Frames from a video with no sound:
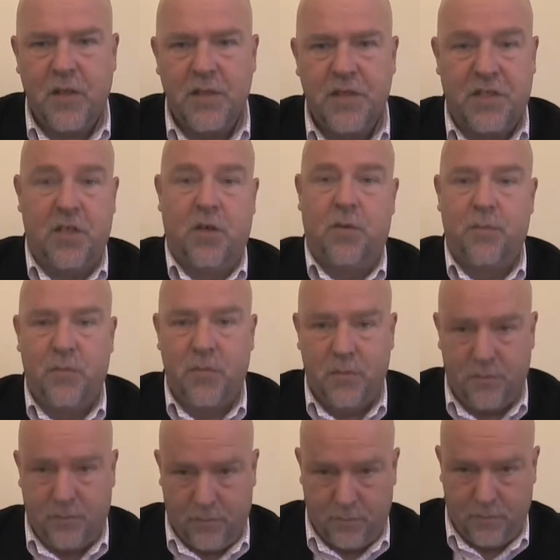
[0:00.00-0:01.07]
some,
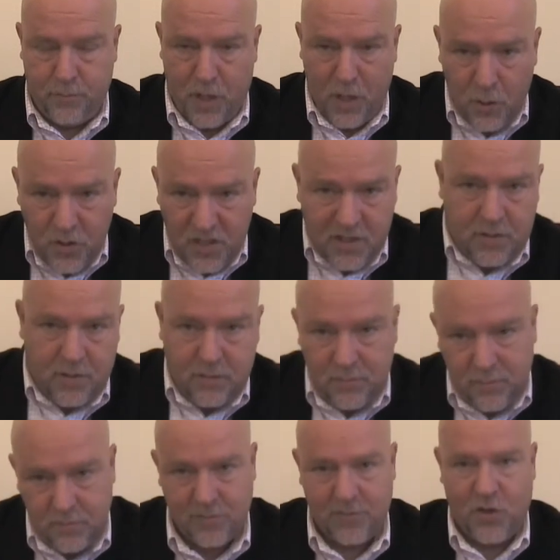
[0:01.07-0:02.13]
most,
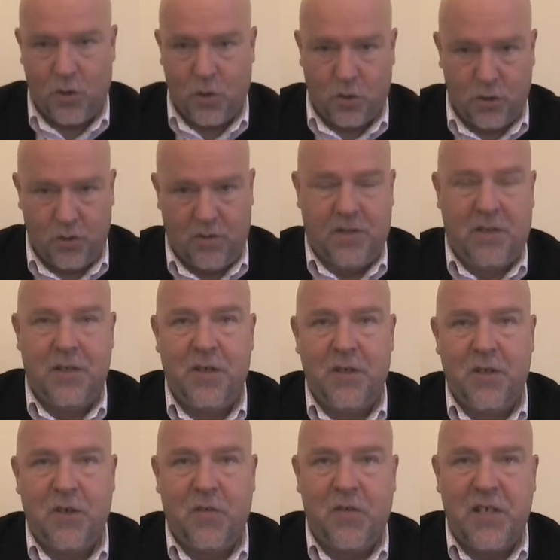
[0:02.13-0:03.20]
all
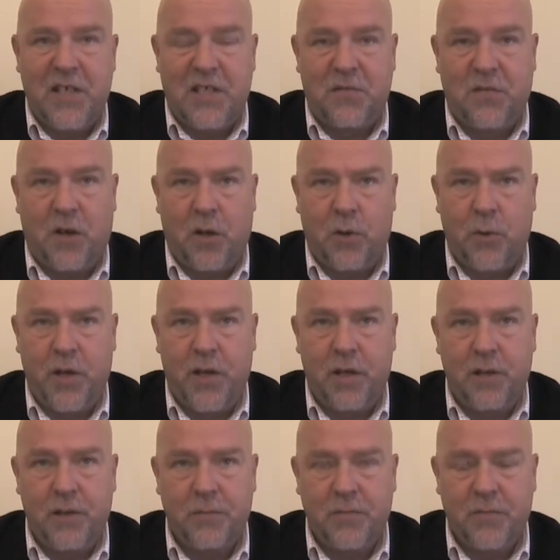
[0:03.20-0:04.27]
of these
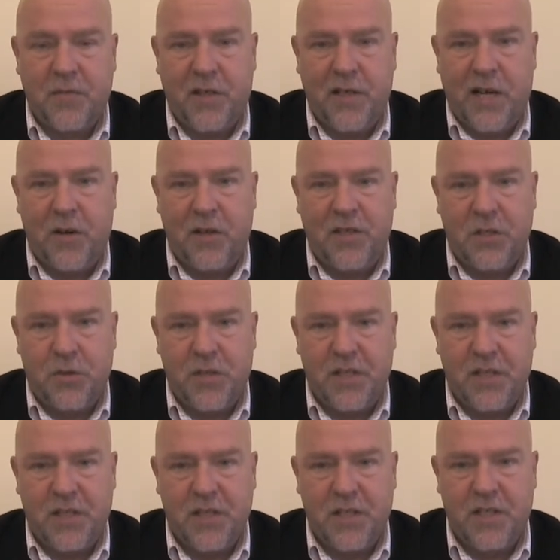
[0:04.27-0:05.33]
following
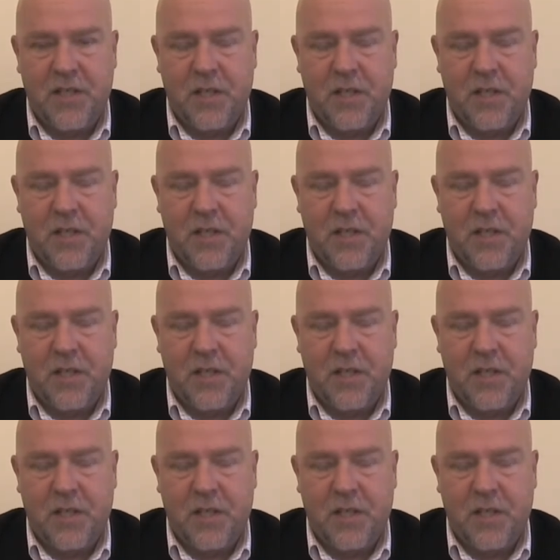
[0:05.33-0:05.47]
characteristics.